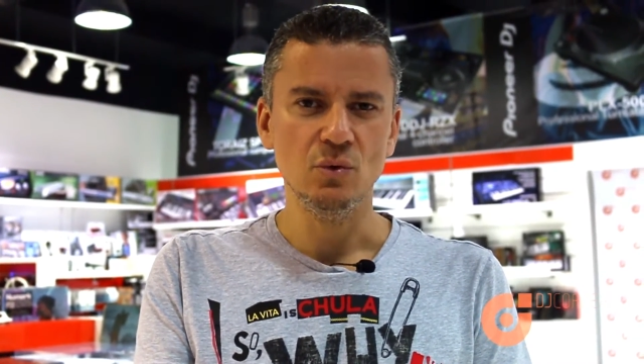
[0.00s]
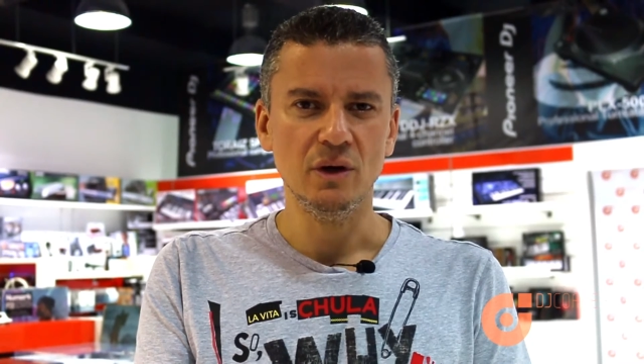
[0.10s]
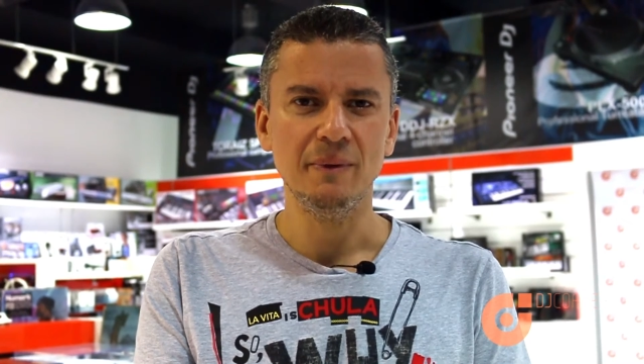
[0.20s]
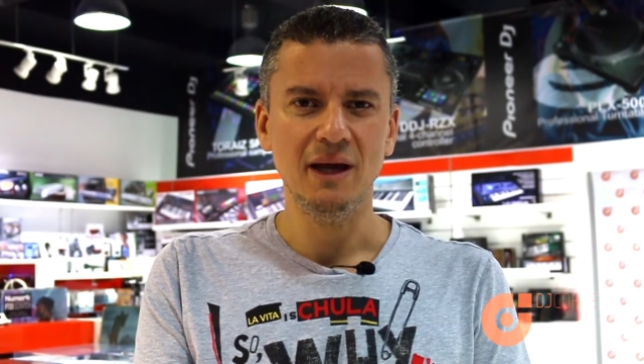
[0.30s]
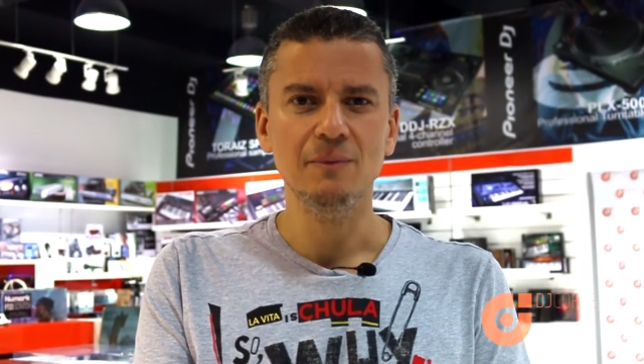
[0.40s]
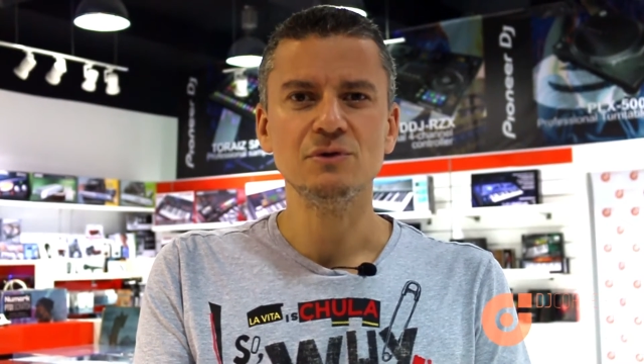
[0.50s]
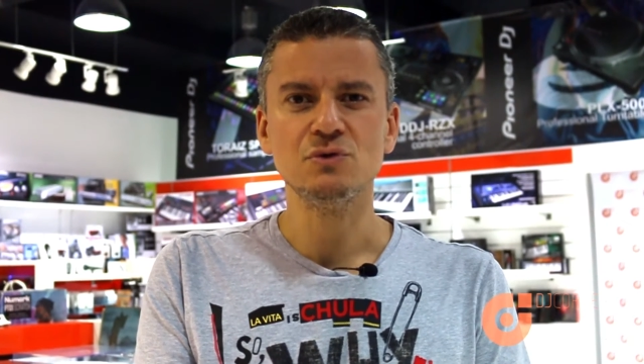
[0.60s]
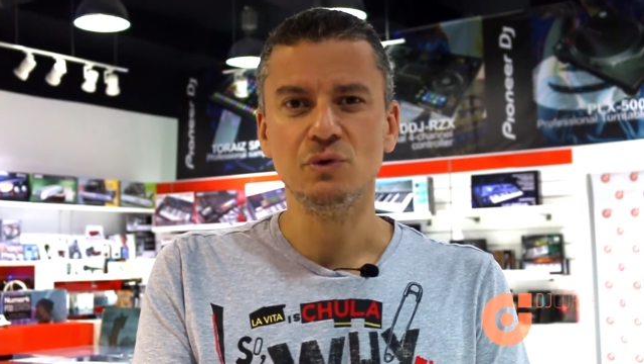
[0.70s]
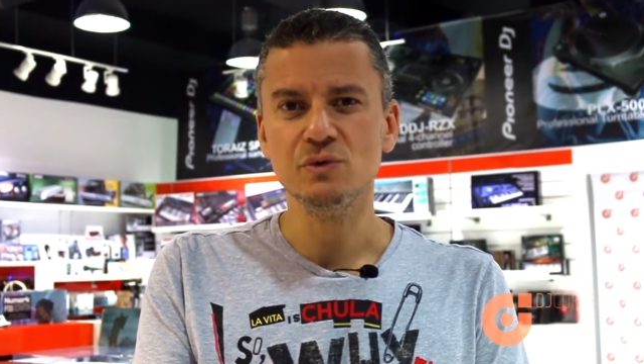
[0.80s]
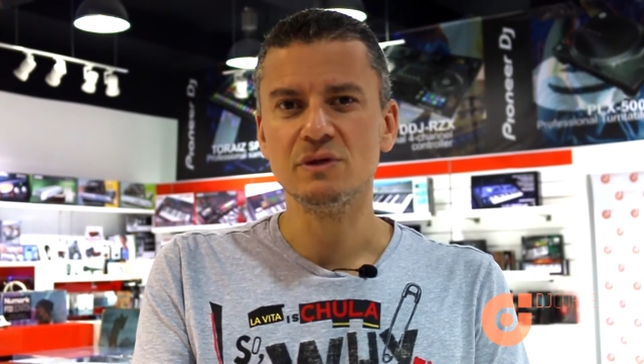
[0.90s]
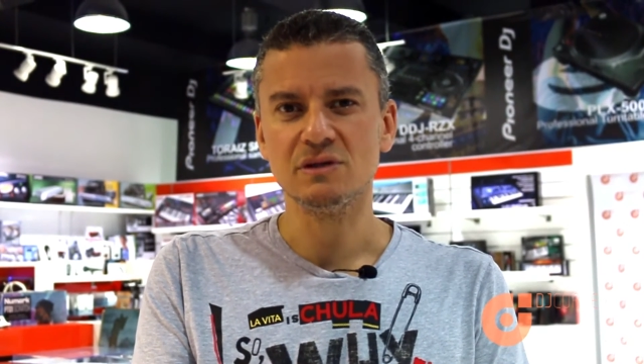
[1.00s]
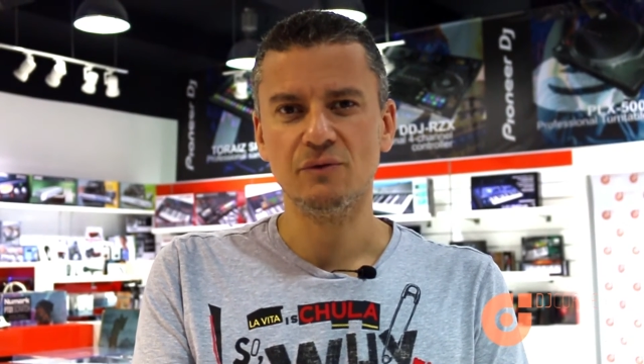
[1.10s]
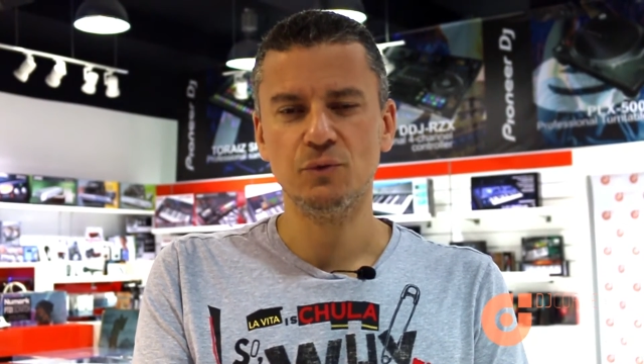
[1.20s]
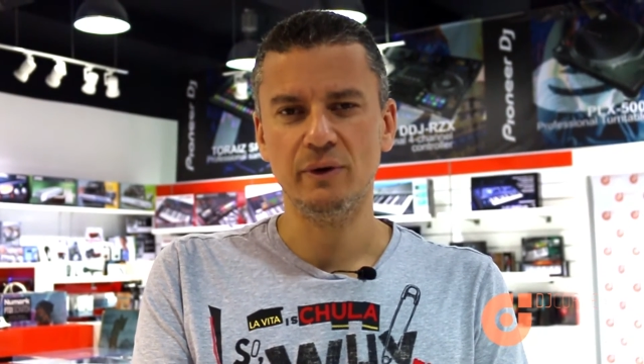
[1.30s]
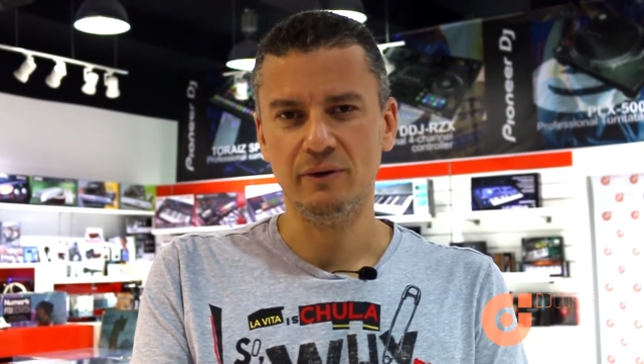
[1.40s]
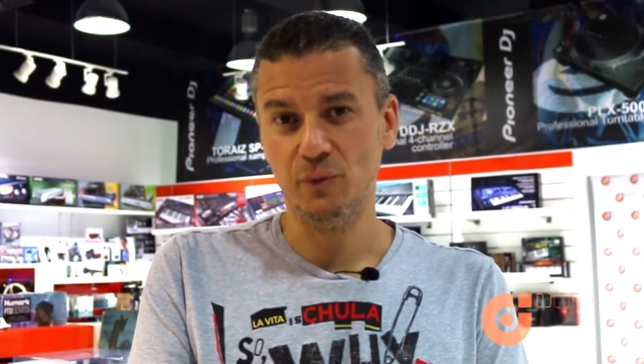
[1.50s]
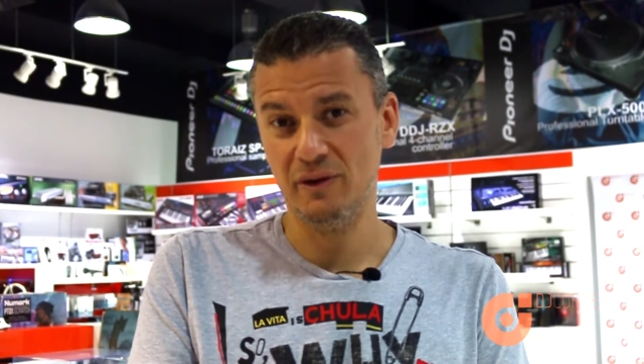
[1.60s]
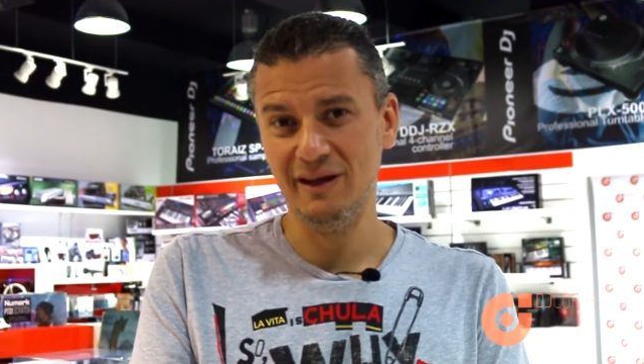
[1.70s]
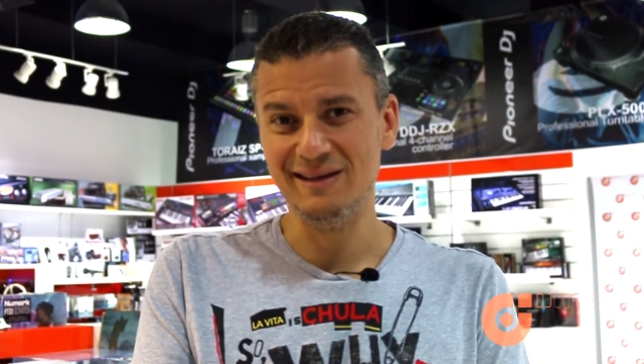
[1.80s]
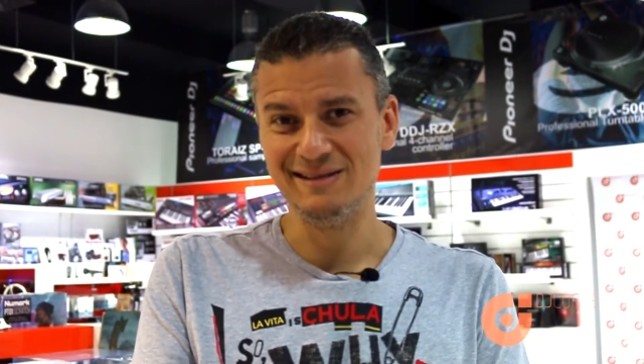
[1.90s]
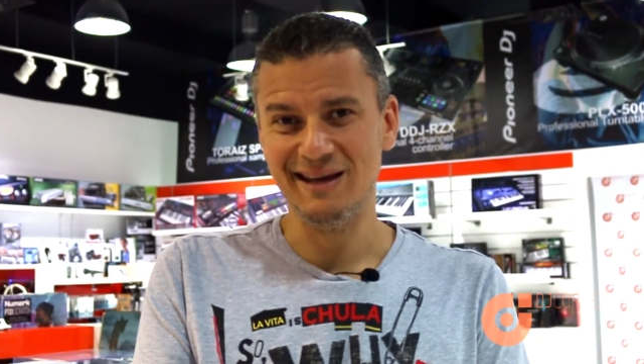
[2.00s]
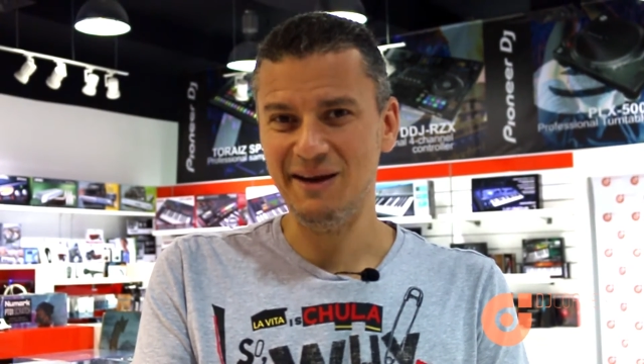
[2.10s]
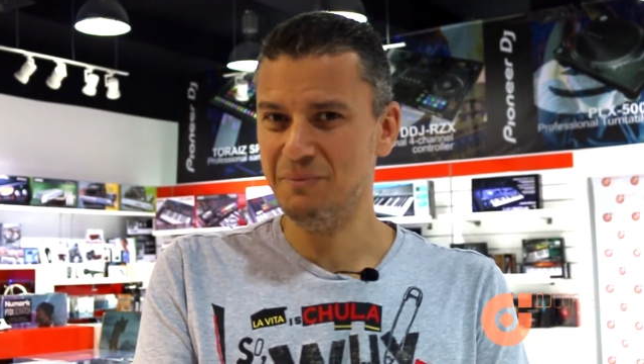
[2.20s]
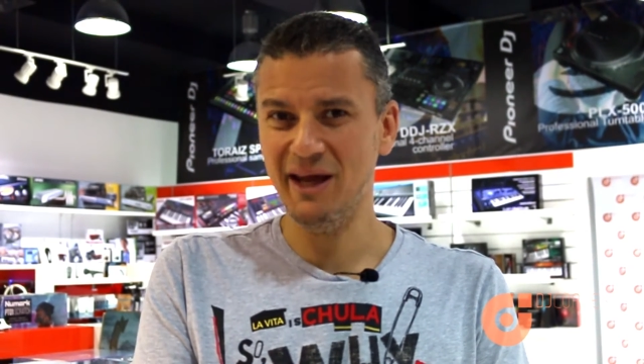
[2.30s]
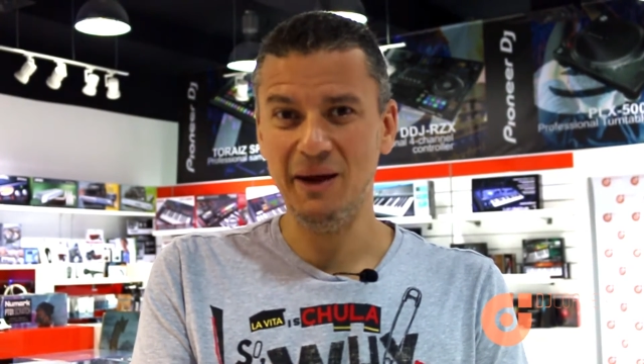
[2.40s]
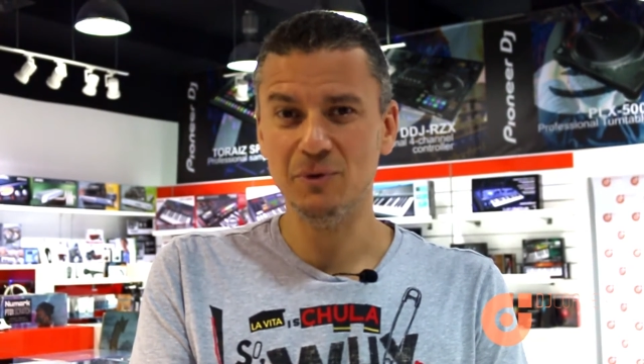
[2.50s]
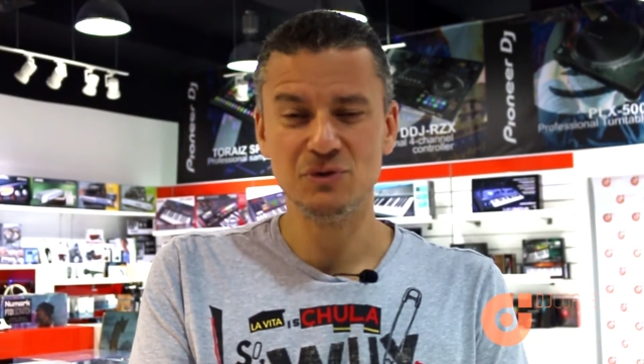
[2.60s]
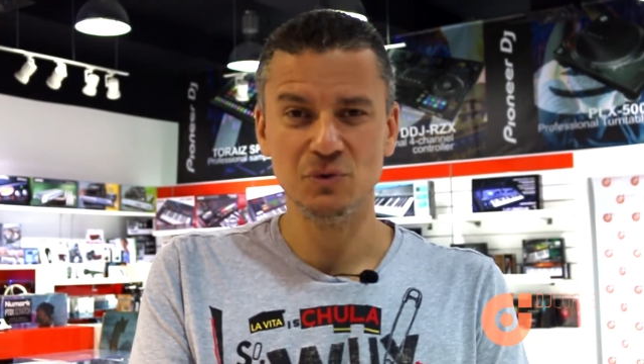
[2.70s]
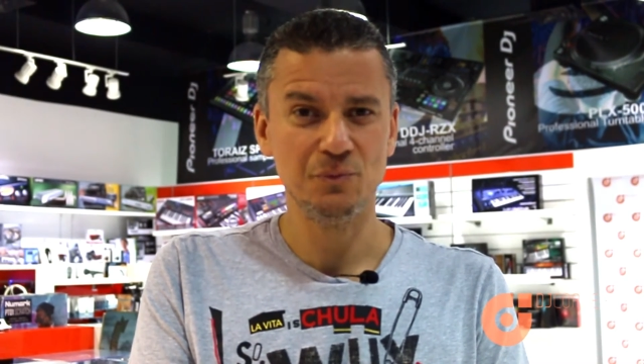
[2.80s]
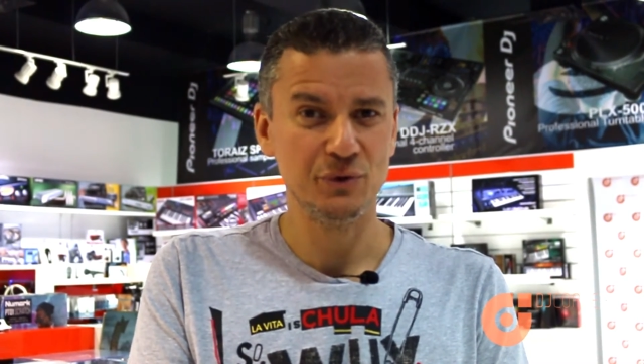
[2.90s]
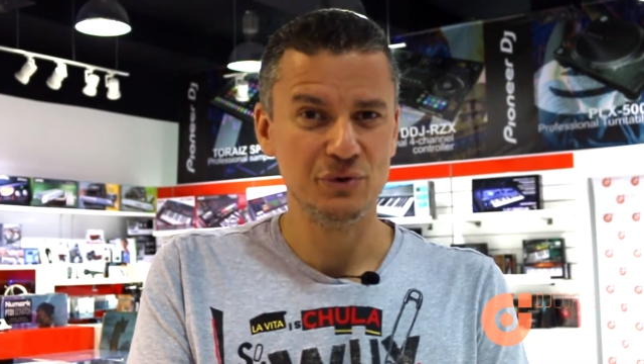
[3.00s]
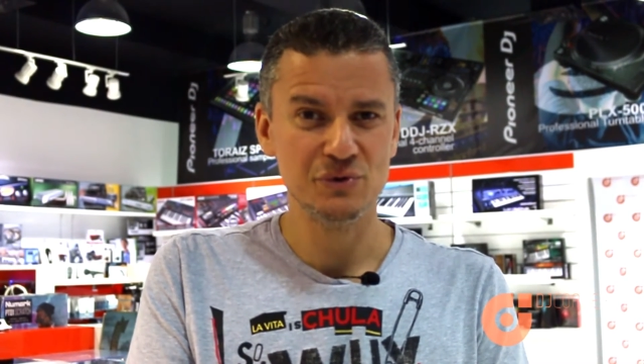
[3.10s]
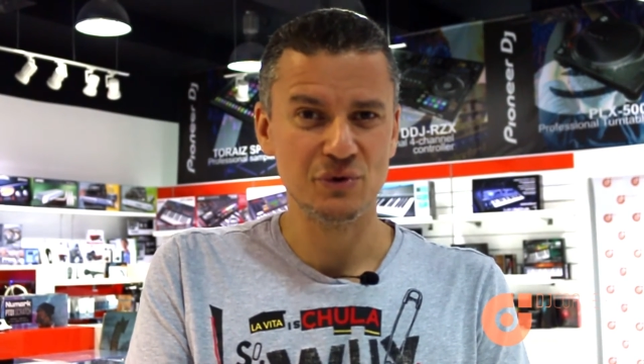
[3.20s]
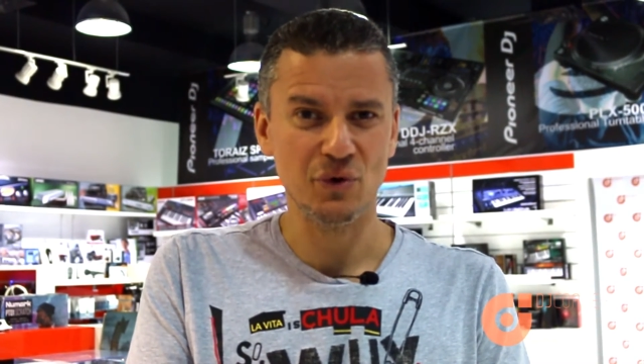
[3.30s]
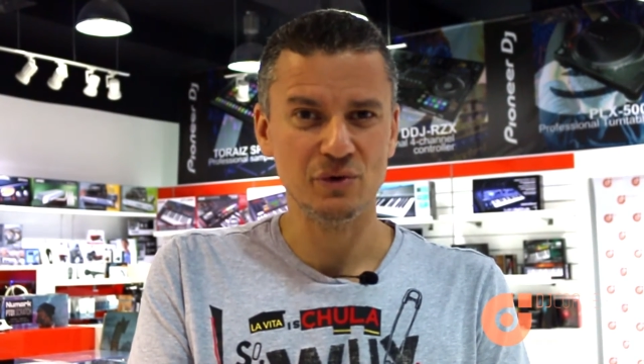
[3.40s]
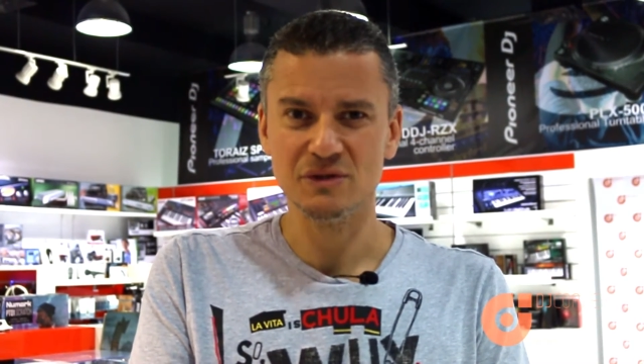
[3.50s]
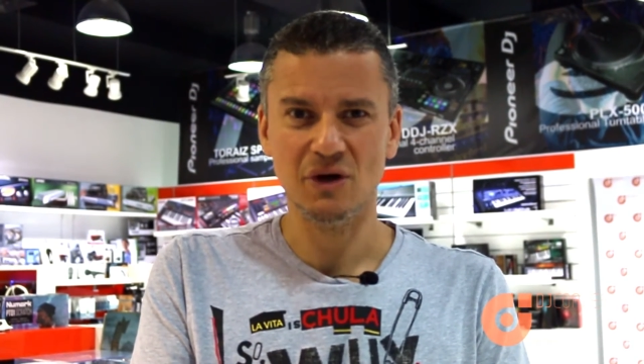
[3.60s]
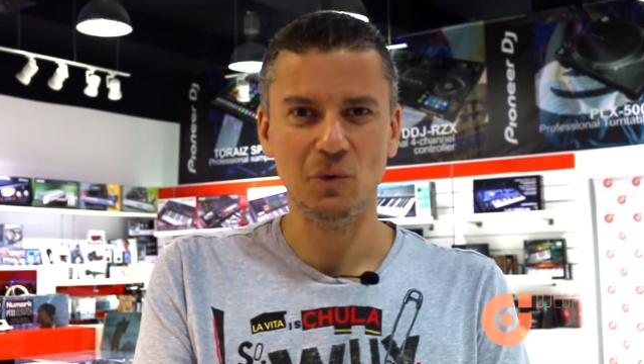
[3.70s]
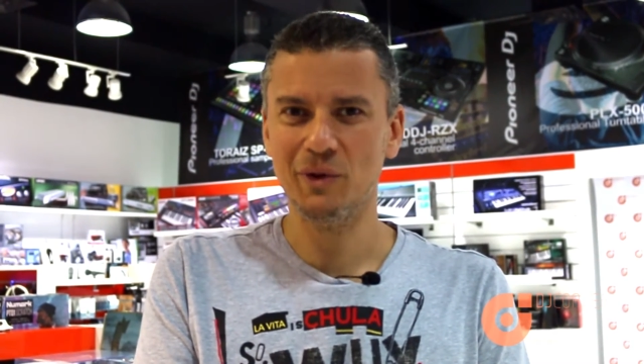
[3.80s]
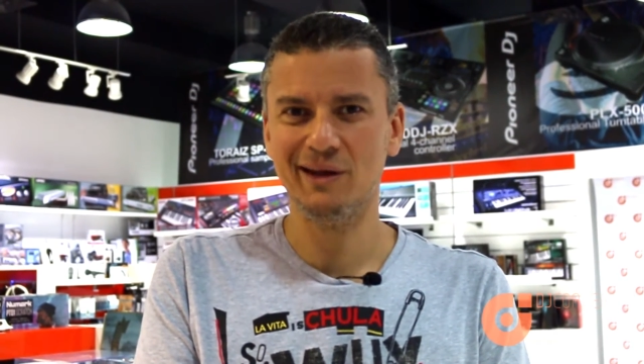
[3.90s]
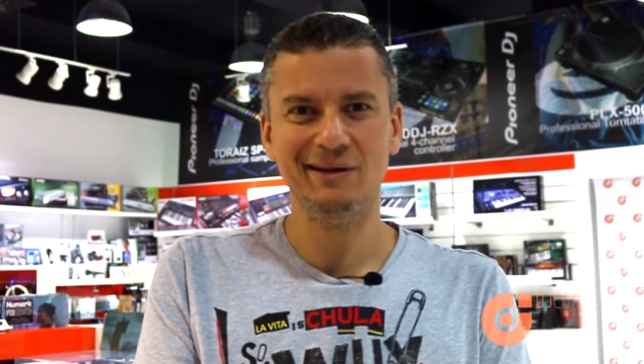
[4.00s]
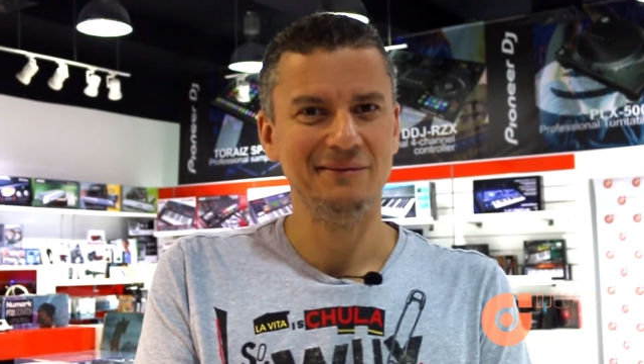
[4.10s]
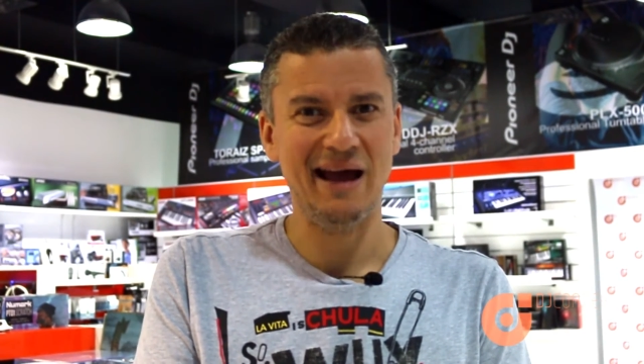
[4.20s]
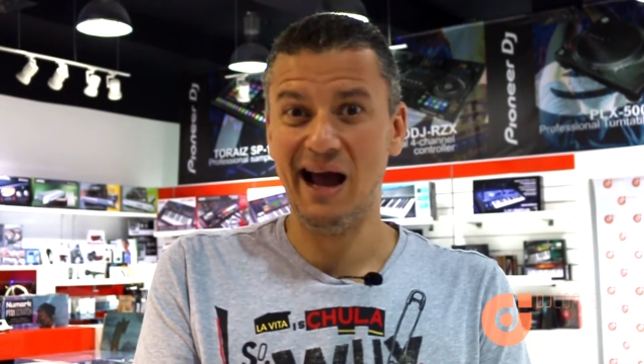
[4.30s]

you want to be able to use the software with ease and be able to produce your own song within